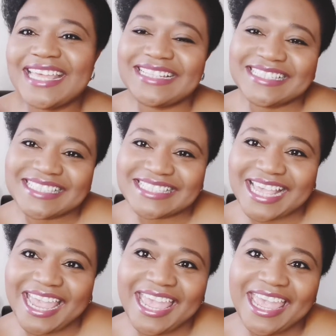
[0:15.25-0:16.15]

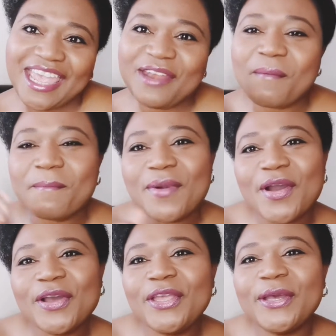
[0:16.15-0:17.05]
etisane,
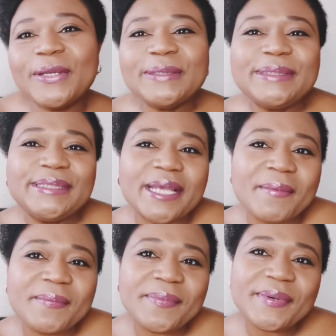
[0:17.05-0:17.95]
moyo,
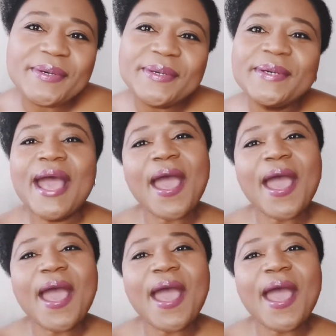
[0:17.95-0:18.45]
jumbo,